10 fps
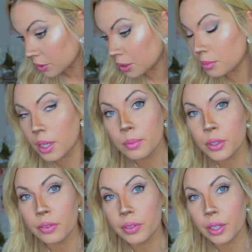Sometimes
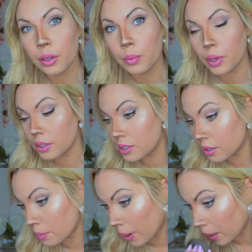your finger works
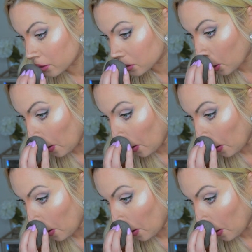the best.